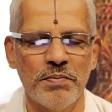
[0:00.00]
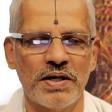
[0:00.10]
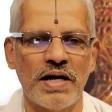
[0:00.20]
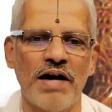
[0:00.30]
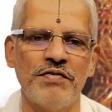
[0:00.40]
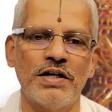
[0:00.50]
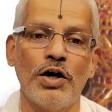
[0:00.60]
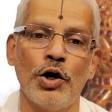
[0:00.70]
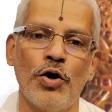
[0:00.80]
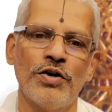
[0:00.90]
but have it
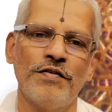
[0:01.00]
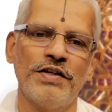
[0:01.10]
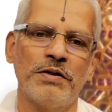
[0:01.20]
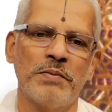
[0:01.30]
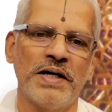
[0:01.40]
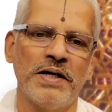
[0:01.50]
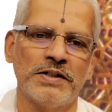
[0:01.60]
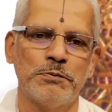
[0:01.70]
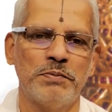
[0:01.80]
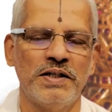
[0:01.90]
along with my
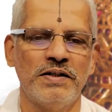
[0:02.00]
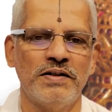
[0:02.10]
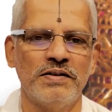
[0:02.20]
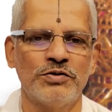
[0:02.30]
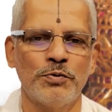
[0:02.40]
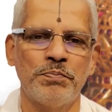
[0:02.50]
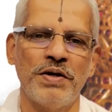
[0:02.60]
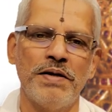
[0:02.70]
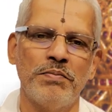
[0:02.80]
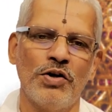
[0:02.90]
husband,
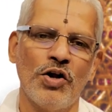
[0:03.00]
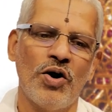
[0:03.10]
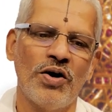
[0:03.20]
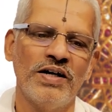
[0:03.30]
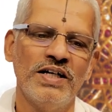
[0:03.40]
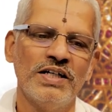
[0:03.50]
Supreme Lord.